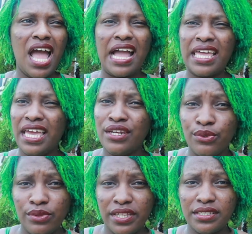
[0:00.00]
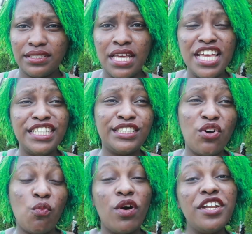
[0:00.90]
I can't do this.
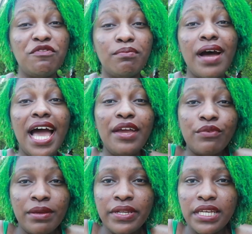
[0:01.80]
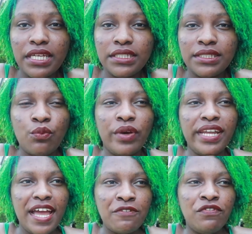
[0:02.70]
So one of my remedies
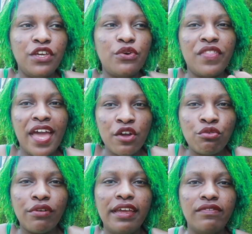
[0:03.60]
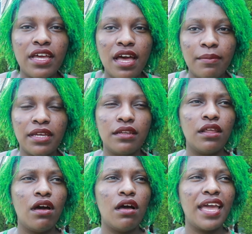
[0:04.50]
when I feel that craving coming
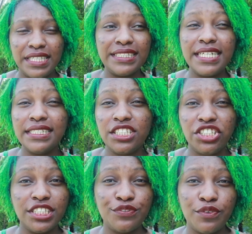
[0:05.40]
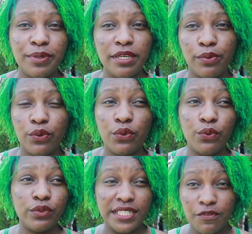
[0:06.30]
along, this isn't just for people
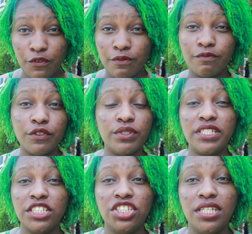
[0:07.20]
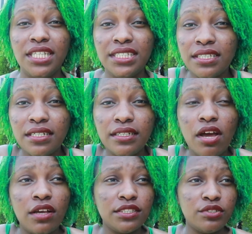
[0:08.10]
who suffer from food addiction. This could
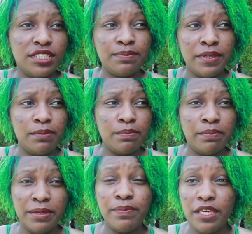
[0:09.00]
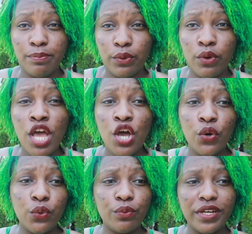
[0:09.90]
also just be people
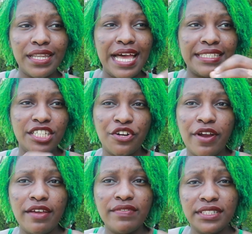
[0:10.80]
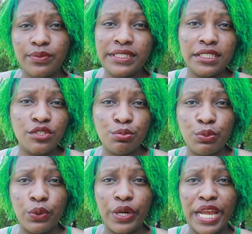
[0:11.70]
who realize they're craving sweets a little
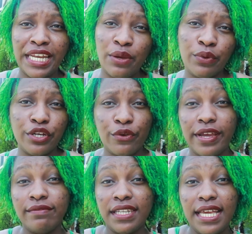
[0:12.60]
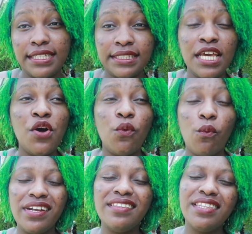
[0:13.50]
more and they want to crave less.
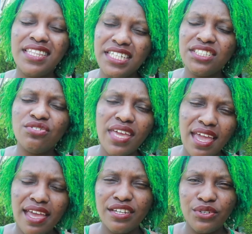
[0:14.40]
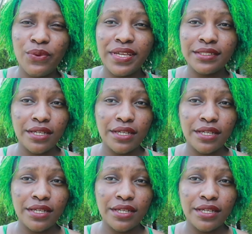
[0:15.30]
One of the things you can do is